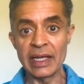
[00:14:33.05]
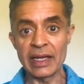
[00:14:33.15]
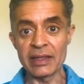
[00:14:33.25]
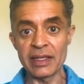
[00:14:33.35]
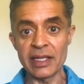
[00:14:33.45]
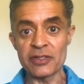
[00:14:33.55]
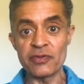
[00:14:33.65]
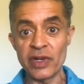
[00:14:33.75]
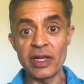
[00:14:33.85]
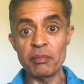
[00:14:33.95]
And I think that's
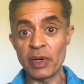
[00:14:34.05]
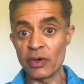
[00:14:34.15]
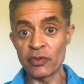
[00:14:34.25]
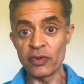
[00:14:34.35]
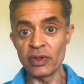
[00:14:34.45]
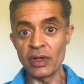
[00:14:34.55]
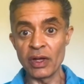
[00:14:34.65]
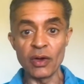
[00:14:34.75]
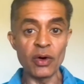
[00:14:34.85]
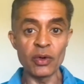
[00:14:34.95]
very powerful,
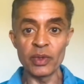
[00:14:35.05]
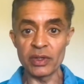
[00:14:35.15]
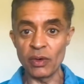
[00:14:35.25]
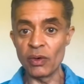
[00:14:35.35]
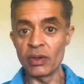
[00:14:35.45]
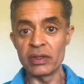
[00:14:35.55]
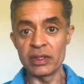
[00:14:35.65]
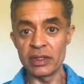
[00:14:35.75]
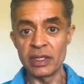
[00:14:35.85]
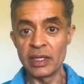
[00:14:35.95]
along with all
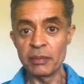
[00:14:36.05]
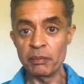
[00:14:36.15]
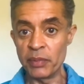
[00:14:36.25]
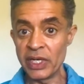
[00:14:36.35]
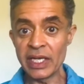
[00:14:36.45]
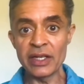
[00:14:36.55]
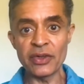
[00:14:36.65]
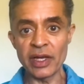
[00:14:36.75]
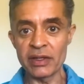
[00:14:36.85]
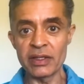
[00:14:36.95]
the bringing
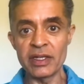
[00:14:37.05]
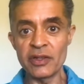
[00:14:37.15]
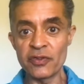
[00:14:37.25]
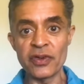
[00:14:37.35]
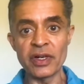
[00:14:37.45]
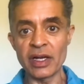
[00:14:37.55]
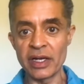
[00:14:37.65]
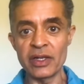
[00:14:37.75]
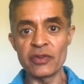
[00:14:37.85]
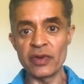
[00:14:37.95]
together the different
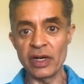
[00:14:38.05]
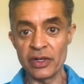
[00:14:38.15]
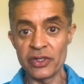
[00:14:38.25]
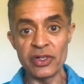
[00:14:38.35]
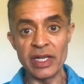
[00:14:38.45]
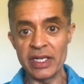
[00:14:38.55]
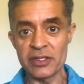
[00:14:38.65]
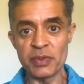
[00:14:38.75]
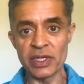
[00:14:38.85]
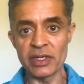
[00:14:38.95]
kind of
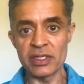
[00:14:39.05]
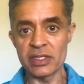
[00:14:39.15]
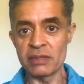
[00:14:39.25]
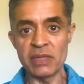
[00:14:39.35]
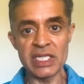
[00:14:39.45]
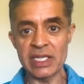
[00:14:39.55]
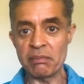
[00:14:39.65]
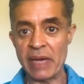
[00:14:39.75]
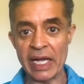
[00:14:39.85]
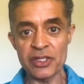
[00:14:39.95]
underlays, because it's a mix
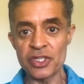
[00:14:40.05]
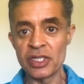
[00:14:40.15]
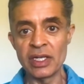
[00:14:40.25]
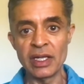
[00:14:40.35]
and match,